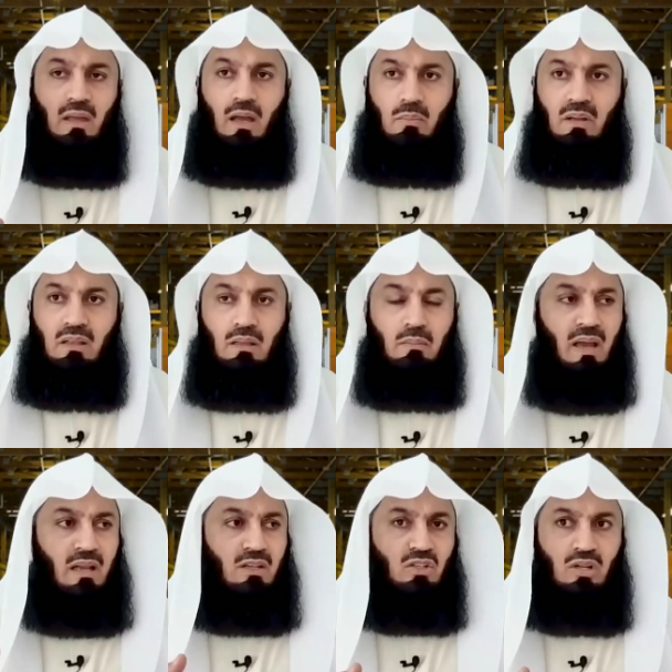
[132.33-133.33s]
I met the
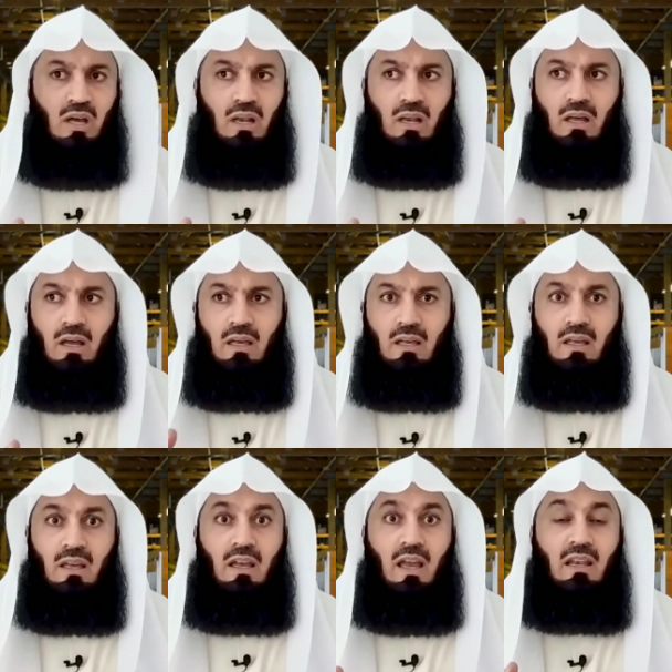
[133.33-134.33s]
man, Inshallah, I,
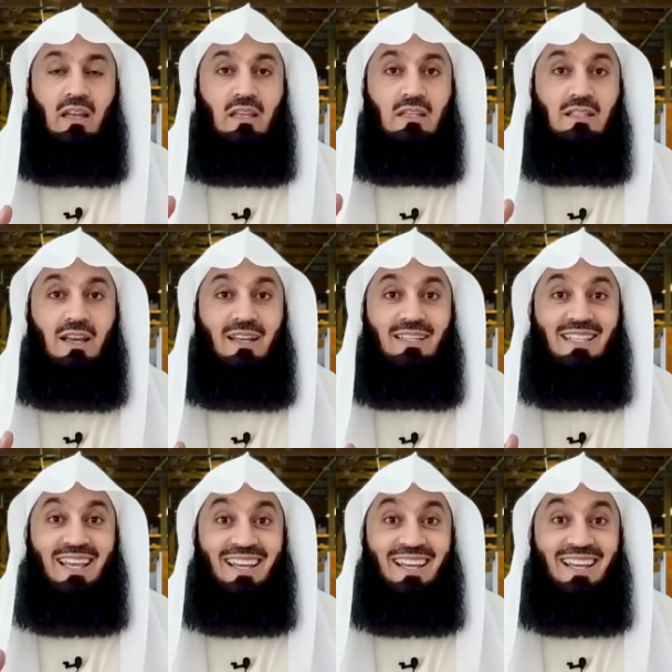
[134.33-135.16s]
and he started